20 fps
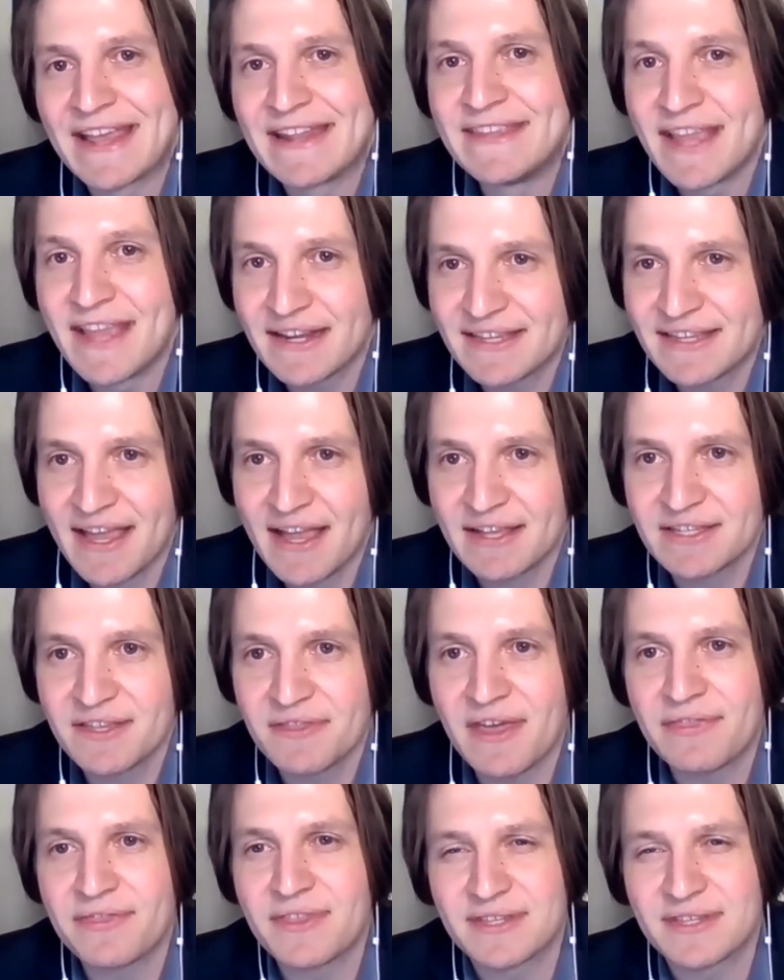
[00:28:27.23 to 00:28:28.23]
dictates
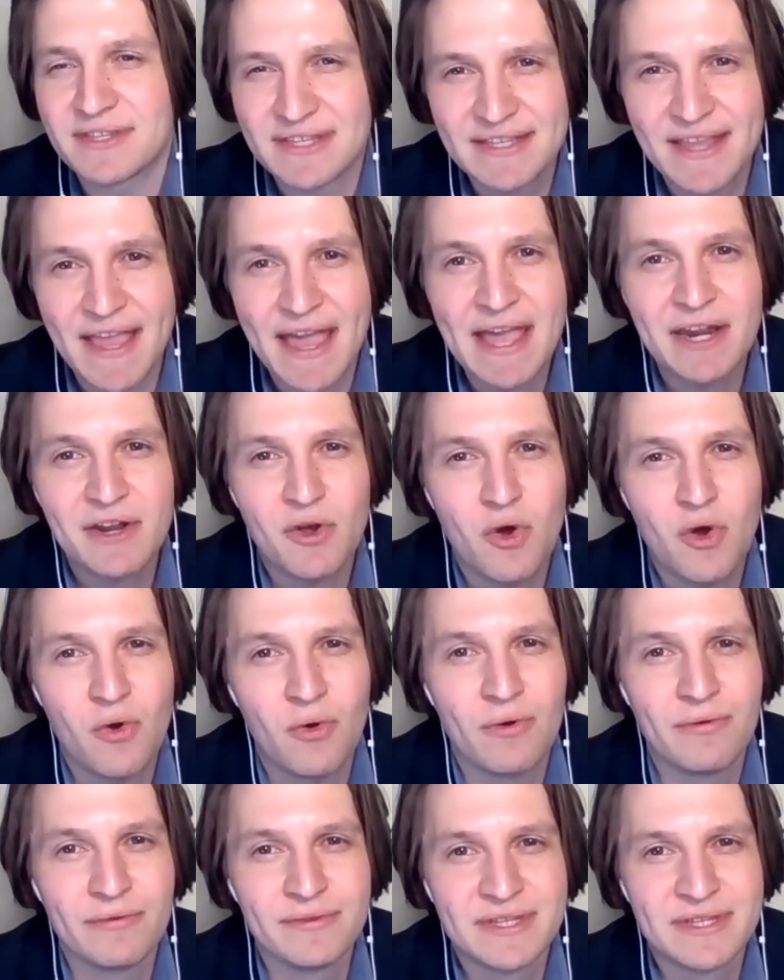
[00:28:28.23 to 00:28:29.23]
that the state
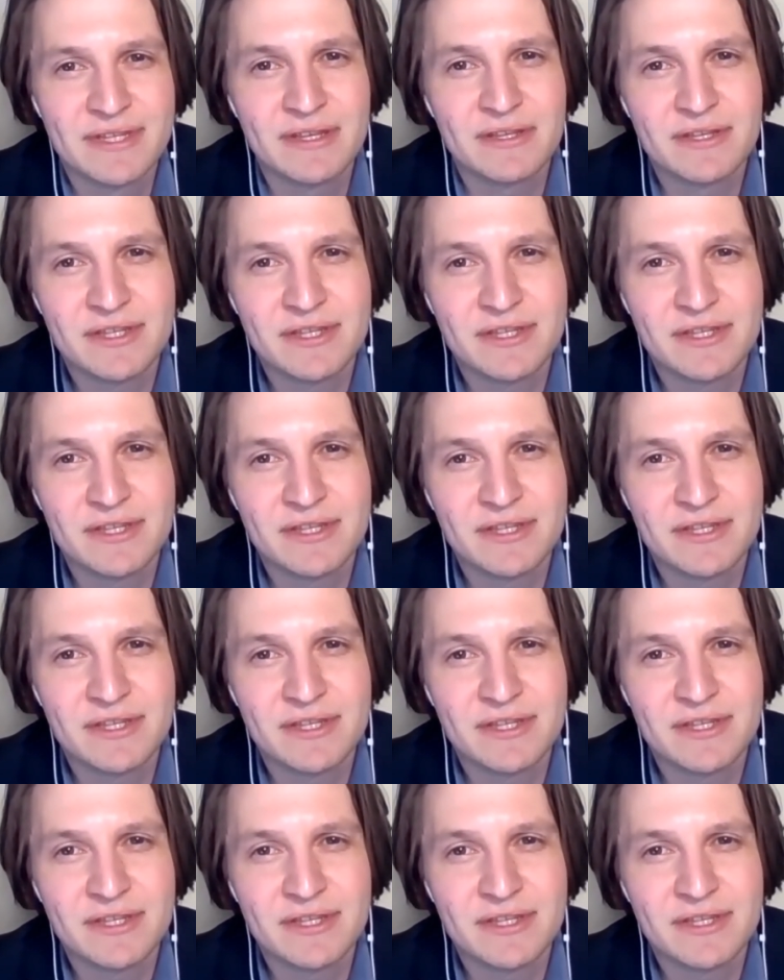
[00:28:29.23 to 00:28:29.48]
holds